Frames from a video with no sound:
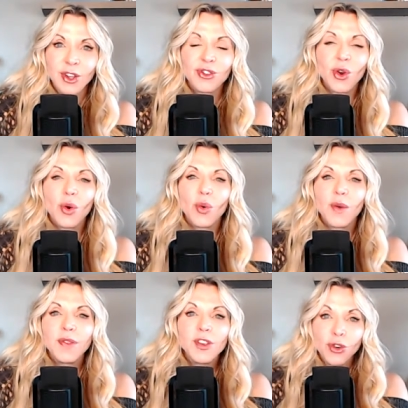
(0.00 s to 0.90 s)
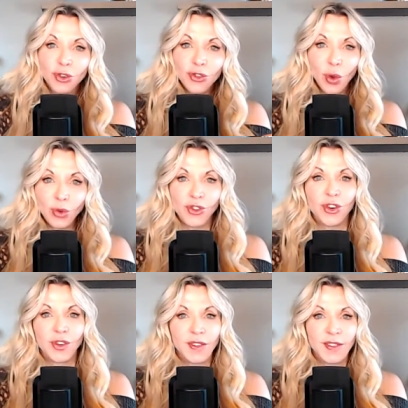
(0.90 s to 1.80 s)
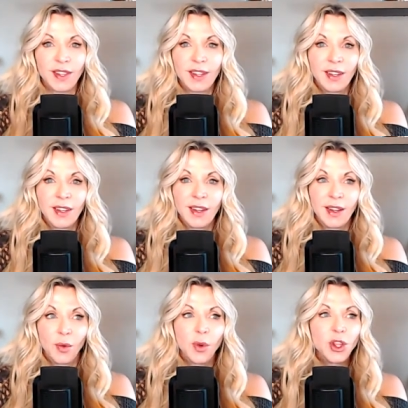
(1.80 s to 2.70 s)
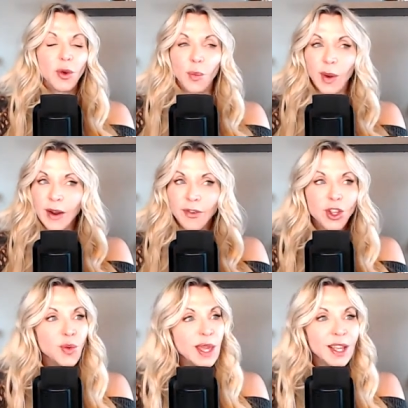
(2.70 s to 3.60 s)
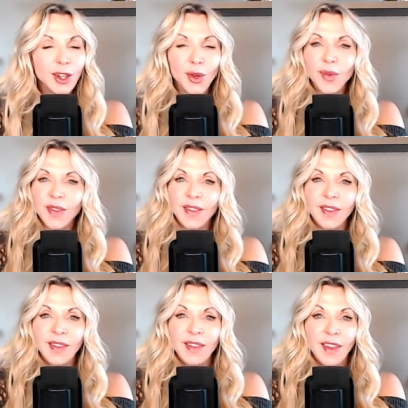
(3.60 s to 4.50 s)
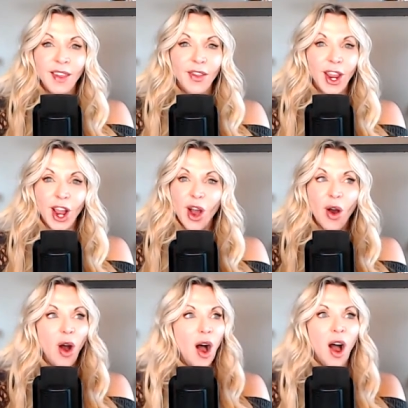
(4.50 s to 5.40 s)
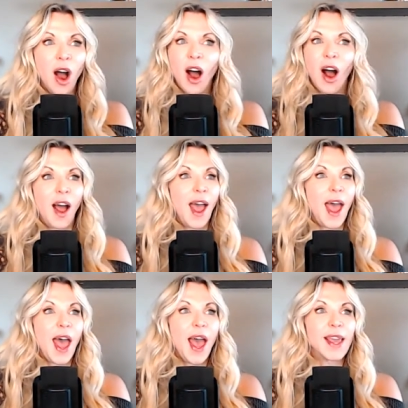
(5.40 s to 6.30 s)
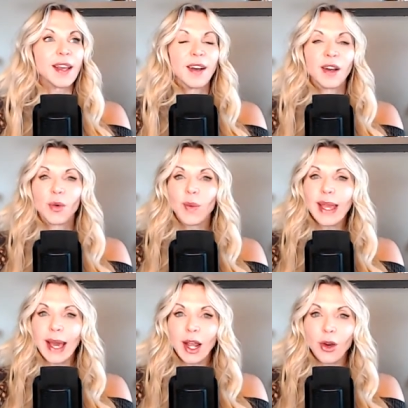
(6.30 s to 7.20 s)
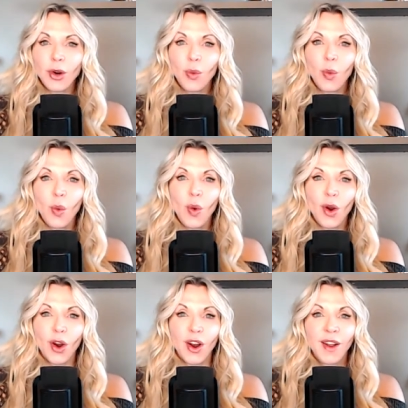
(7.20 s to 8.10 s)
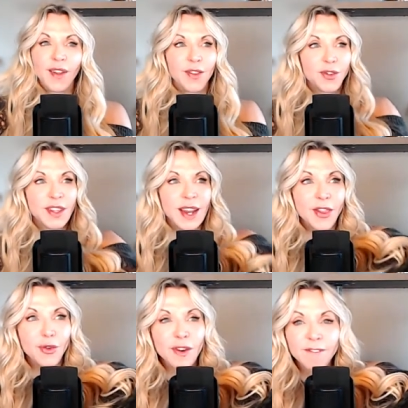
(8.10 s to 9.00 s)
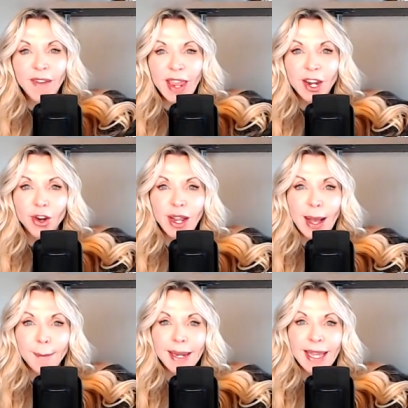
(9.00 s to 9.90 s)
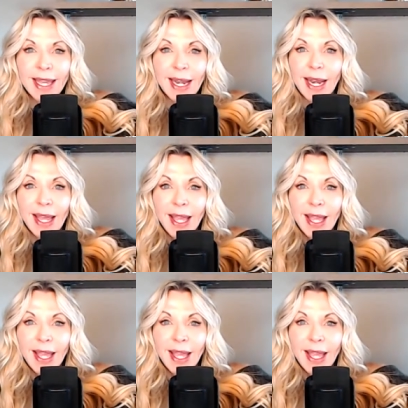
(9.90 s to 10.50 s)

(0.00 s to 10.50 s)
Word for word: So your soldiers, when you whenever you eat gluten, they go, "Hey, we got to go to war. There's another invader coming in."